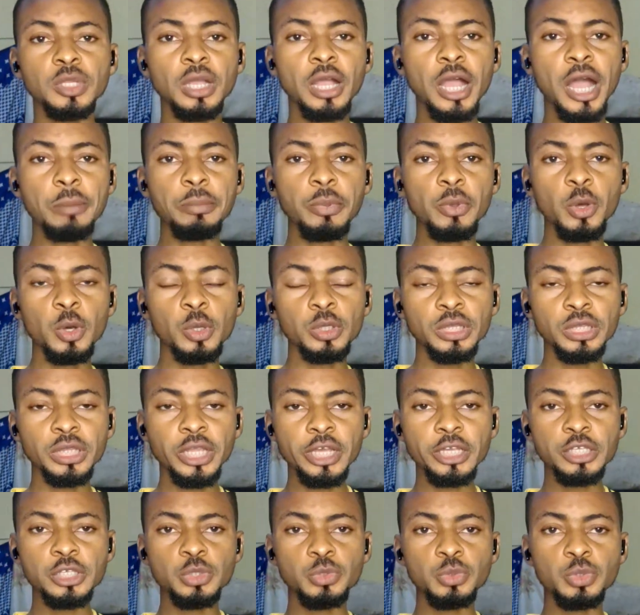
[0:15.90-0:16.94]
CapCut
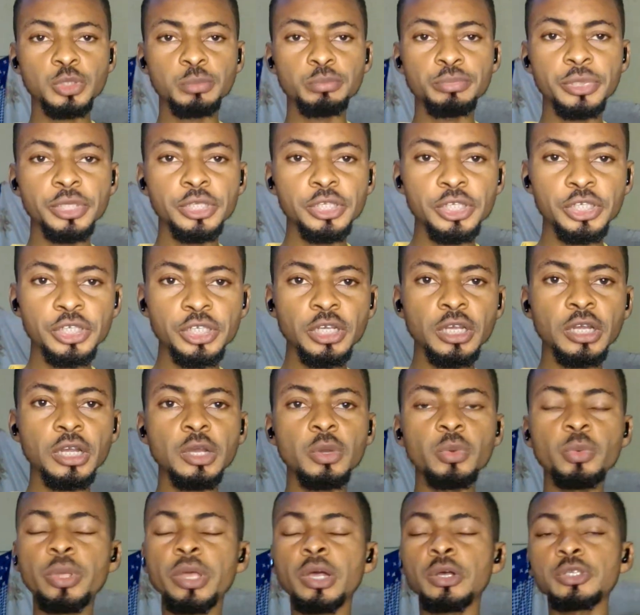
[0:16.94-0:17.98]
text to speech,
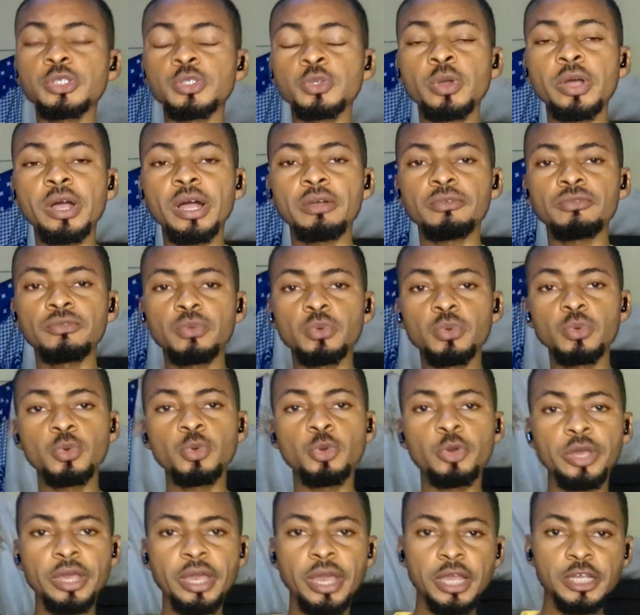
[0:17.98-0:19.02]
and we also have Google
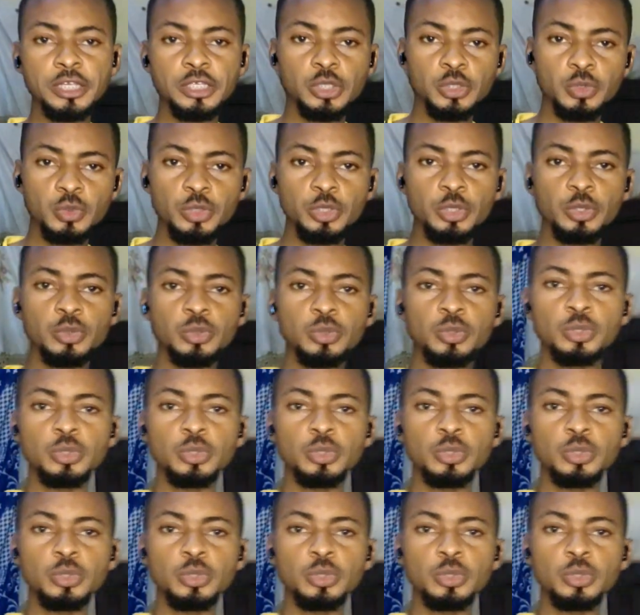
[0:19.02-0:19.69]
AI Studio.